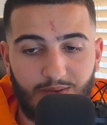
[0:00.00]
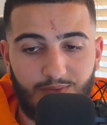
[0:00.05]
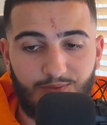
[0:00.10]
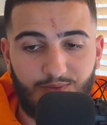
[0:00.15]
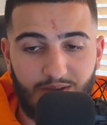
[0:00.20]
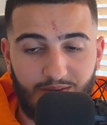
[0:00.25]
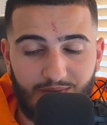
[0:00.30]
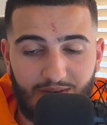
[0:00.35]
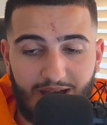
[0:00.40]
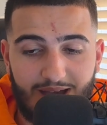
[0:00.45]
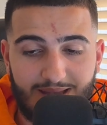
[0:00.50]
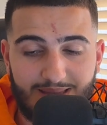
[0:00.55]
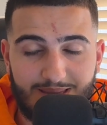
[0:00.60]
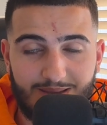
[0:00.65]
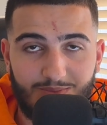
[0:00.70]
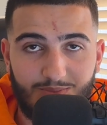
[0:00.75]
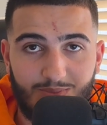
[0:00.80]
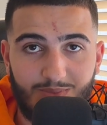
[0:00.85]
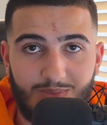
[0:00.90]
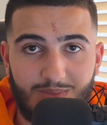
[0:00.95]
fifth
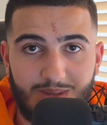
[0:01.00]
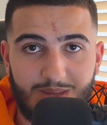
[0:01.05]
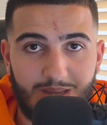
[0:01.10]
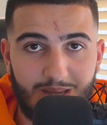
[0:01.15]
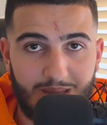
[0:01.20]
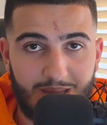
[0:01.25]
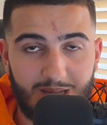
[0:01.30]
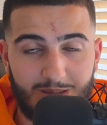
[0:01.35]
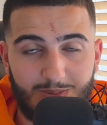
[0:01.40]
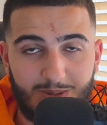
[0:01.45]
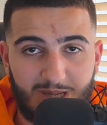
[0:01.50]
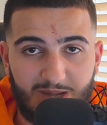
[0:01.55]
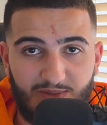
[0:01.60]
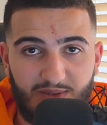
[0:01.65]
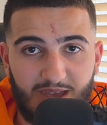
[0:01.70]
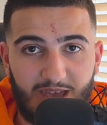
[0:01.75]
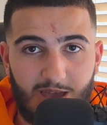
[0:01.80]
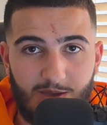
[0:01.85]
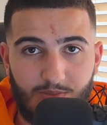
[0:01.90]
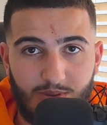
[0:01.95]
item to this specific
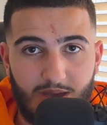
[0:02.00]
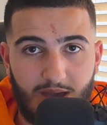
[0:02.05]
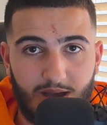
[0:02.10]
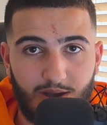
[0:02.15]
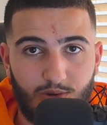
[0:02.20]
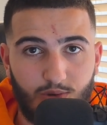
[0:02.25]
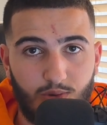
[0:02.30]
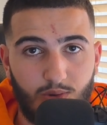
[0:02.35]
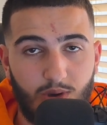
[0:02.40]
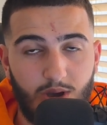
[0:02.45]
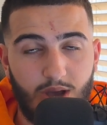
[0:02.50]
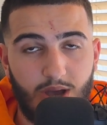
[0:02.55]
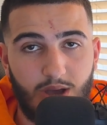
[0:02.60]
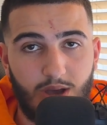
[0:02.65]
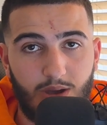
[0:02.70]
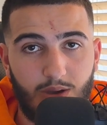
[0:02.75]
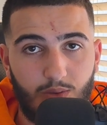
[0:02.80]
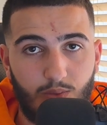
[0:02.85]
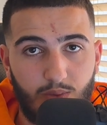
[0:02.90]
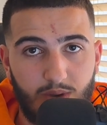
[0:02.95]
API call,
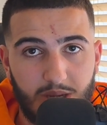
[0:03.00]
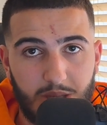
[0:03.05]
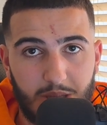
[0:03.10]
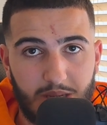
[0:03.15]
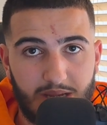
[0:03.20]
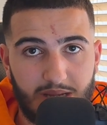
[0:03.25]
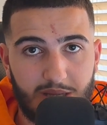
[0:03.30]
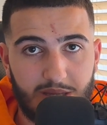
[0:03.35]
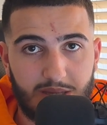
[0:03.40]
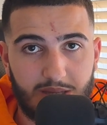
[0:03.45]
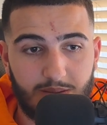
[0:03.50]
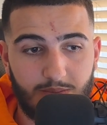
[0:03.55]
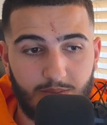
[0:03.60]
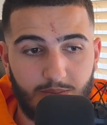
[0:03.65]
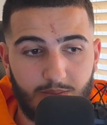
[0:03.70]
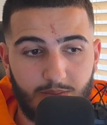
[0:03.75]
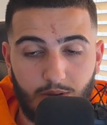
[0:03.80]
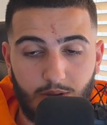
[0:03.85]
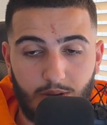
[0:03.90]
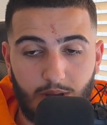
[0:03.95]
which is
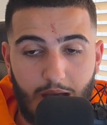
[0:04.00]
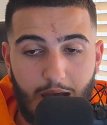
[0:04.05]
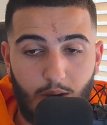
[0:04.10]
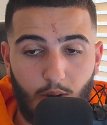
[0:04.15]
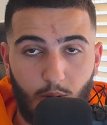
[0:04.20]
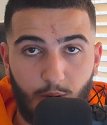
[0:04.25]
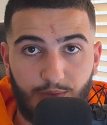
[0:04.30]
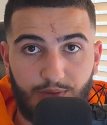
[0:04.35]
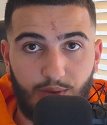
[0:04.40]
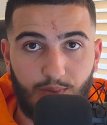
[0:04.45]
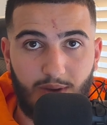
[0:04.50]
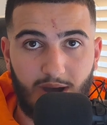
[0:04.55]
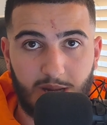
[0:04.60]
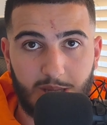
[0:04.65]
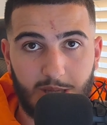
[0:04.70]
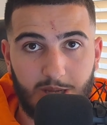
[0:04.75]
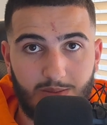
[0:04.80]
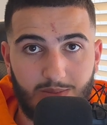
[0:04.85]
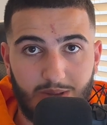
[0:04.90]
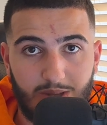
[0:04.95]
how often we're
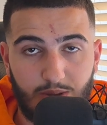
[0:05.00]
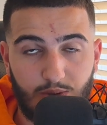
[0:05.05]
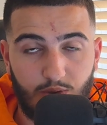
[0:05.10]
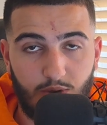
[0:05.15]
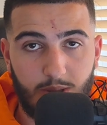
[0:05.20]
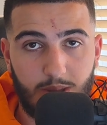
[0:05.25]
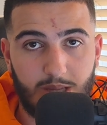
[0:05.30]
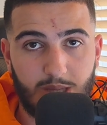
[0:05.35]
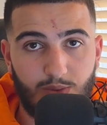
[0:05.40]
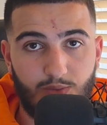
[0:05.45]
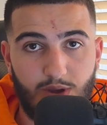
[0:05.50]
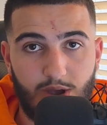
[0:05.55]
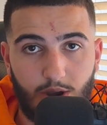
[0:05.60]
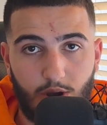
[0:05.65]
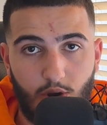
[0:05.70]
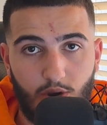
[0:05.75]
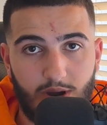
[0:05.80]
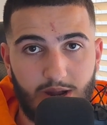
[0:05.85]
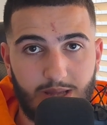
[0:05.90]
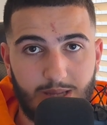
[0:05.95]
actually going to be doing this
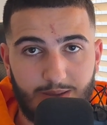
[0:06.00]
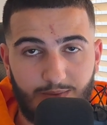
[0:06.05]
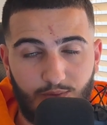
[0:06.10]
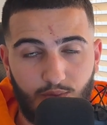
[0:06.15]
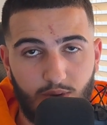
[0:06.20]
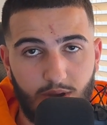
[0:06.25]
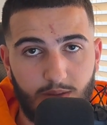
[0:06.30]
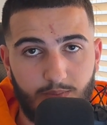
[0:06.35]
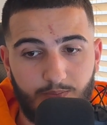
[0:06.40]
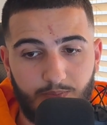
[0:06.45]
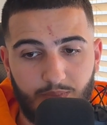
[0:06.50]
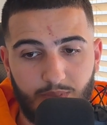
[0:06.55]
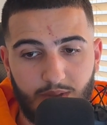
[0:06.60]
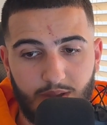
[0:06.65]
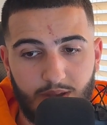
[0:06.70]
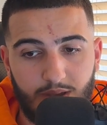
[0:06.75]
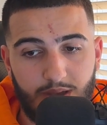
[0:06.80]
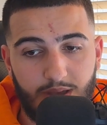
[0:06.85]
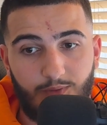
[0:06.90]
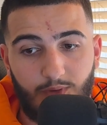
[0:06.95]
recurring interval in.
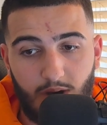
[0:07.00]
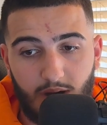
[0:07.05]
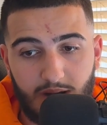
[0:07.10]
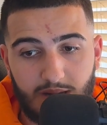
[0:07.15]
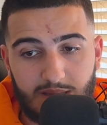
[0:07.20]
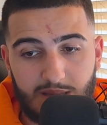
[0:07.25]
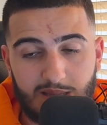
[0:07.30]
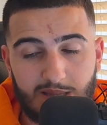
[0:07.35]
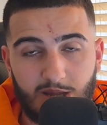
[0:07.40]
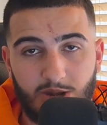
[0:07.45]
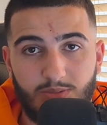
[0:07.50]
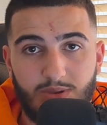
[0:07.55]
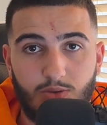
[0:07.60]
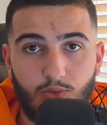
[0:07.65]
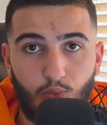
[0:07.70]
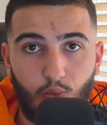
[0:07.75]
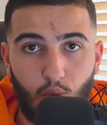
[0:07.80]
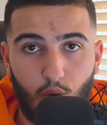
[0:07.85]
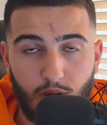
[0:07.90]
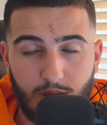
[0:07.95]
For us, is going to be
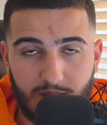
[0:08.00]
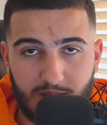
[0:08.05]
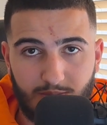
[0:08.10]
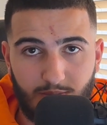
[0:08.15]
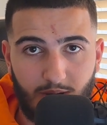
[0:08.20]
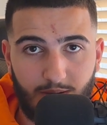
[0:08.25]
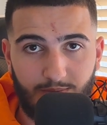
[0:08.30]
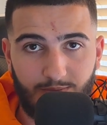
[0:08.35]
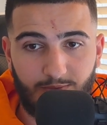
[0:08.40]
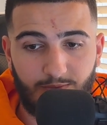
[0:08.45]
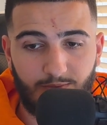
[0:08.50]
once a month.